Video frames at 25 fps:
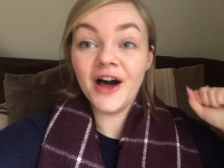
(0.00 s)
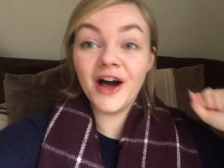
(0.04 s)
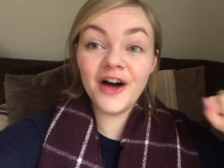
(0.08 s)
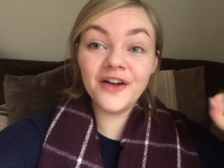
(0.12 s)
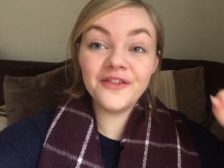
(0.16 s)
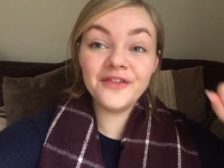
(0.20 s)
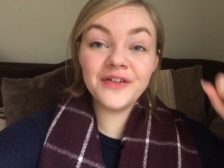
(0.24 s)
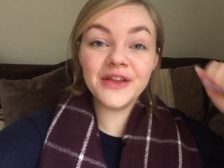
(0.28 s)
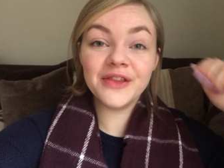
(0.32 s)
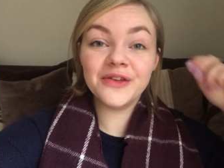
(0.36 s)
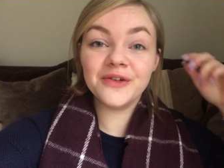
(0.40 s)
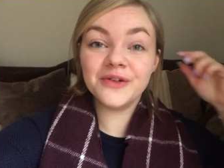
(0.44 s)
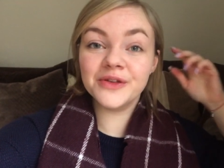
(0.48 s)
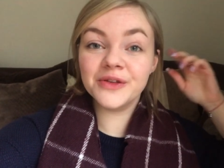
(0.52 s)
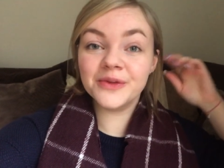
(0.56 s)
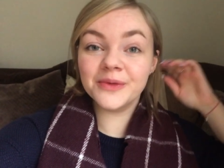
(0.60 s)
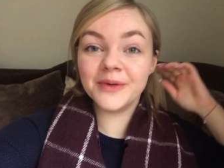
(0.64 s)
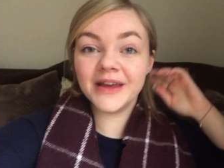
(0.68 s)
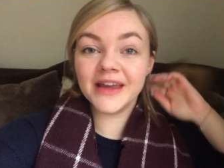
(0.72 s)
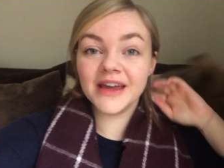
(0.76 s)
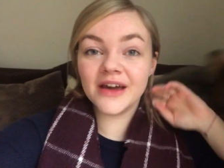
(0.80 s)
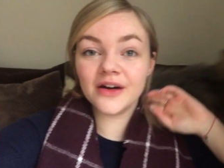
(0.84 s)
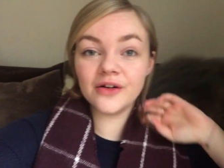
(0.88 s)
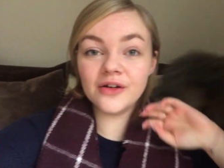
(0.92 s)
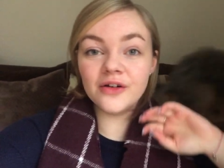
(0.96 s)
halfway through the
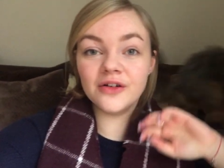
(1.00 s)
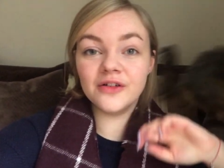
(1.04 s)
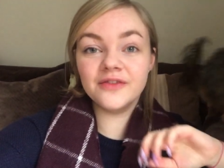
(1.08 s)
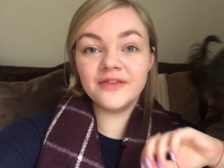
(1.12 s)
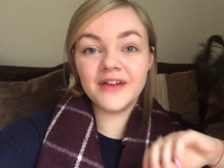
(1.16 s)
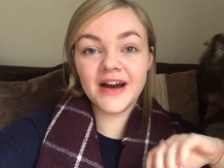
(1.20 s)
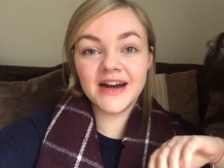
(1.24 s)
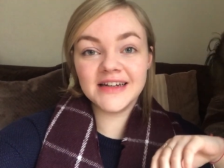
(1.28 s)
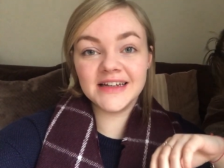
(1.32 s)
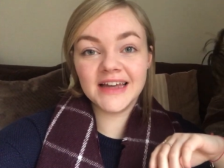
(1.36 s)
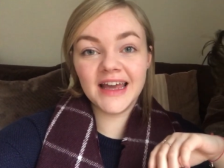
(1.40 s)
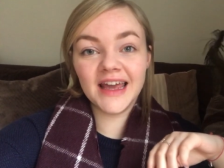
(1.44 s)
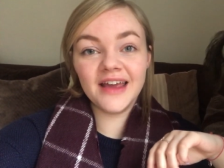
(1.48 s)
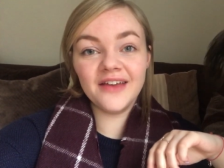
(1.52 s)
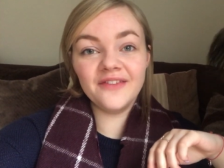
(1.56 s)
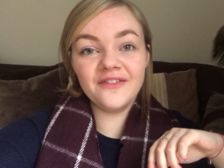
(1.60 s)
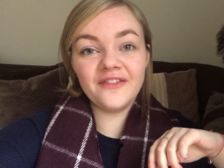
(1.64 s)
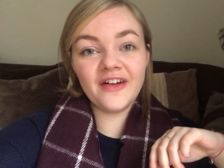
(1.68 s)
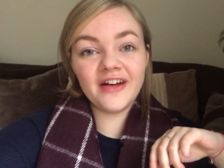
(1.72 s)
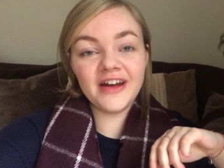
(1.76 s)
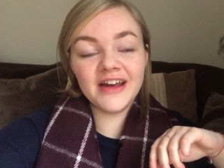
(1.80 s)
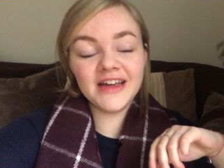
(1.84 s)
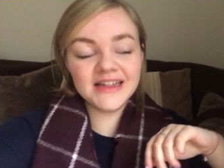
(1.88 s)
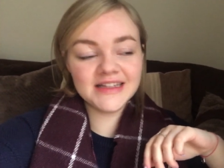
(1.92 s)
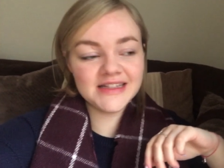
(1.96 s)
week already,
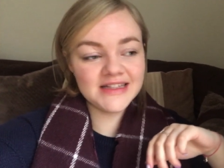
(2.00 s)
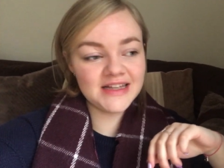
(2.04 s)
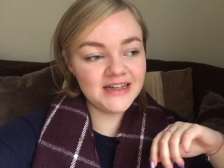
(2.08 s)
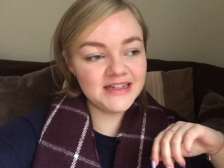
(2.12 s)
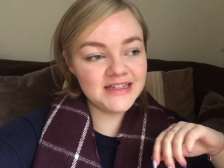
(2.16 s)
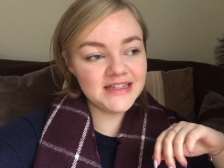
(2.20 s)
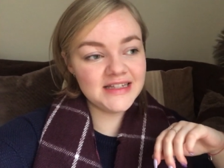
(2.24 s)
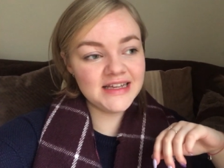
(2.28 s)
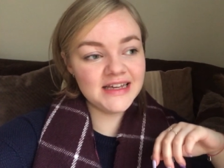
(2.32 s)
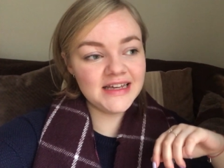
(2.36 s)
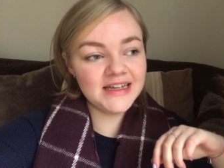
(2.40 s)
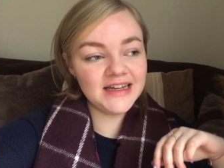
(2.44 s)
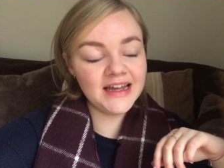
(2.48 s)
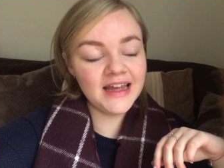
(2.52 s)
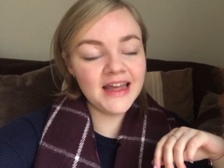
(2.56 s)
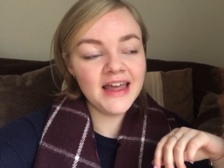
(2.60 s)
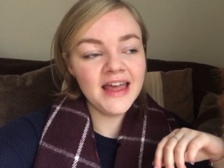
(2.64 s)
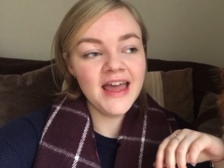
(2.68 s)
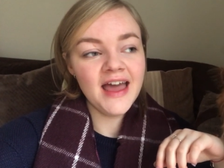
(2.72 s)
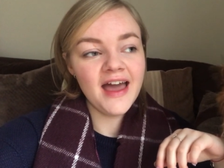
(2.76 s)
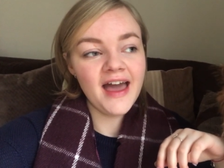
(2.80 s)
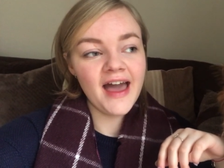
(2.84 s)
very exciting.